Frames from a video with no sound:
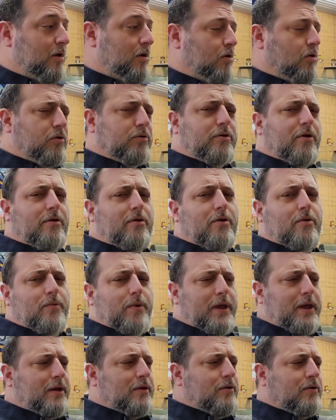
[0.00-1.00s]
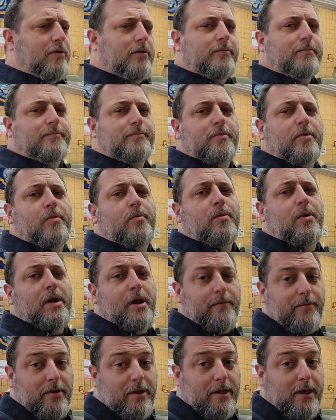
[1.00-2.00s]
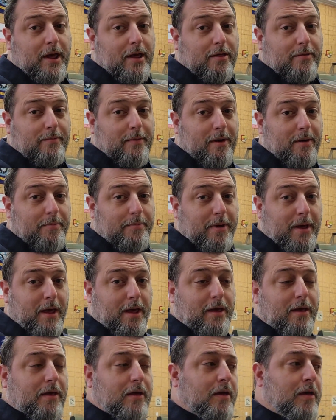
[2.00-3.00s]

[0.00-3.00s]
Or during the week or whatever the case may be.